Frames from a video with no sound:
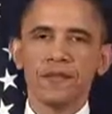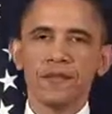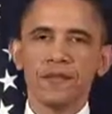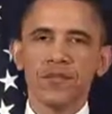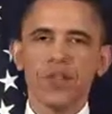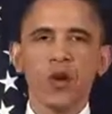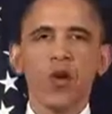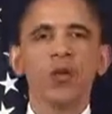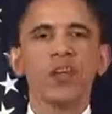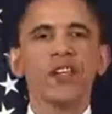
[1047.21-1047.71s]

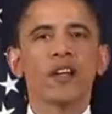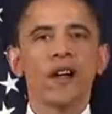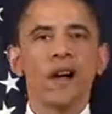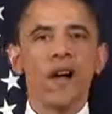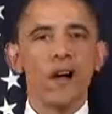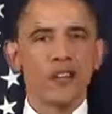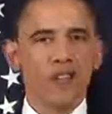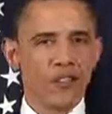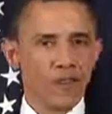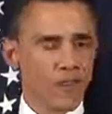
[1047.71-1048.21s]
So would the
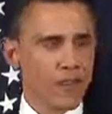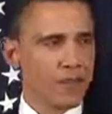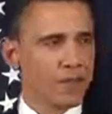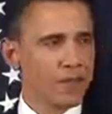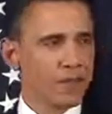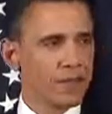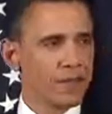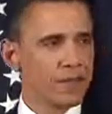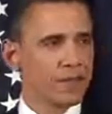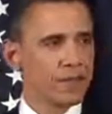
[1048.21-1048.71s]
costs
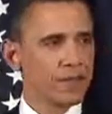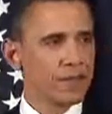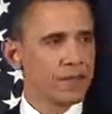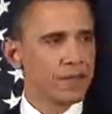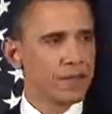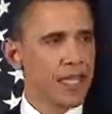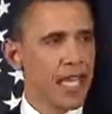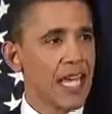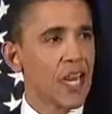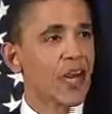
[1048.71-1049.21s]

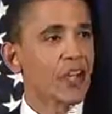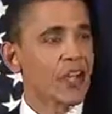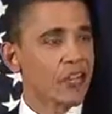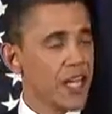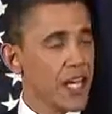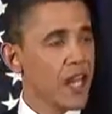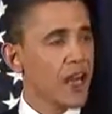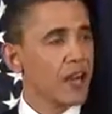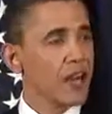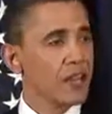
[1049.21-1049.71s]
and our
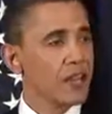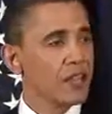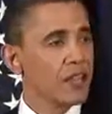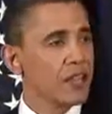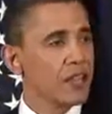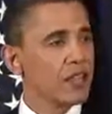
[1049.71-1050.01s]
share